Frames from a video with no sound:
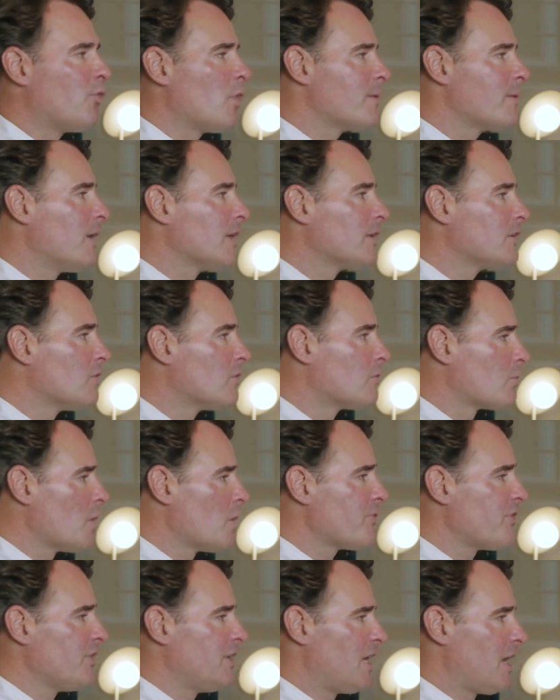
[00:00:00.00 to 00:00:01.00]
my little
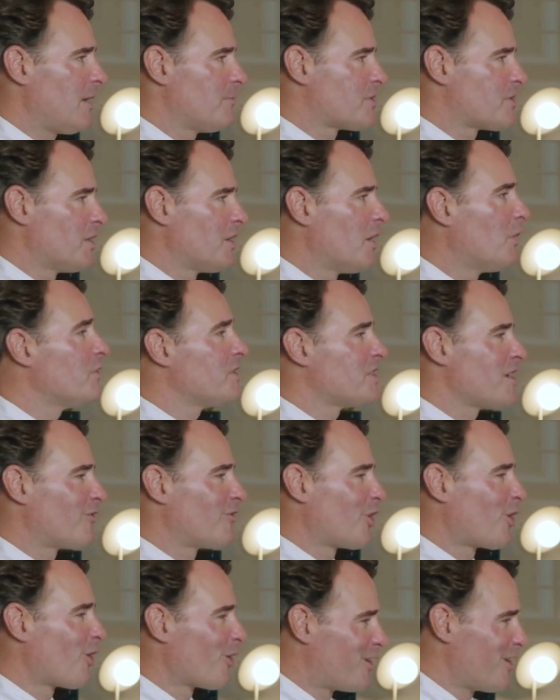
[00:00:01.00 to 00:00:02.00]
growthy names that no one's
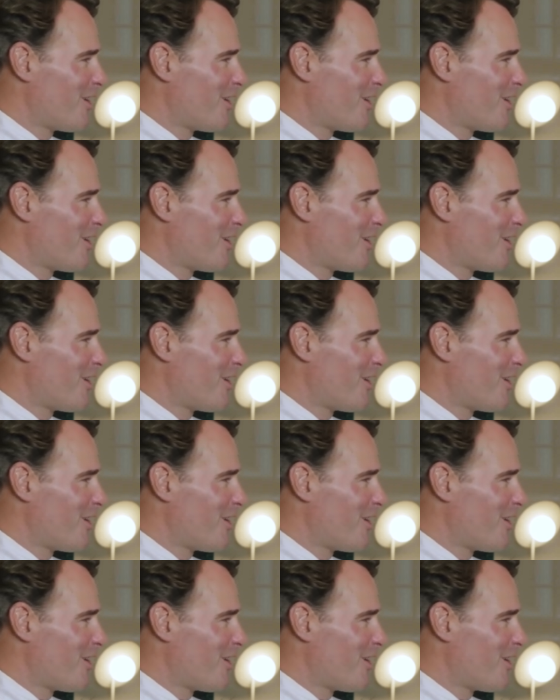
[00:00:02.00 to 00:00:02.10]
ever heard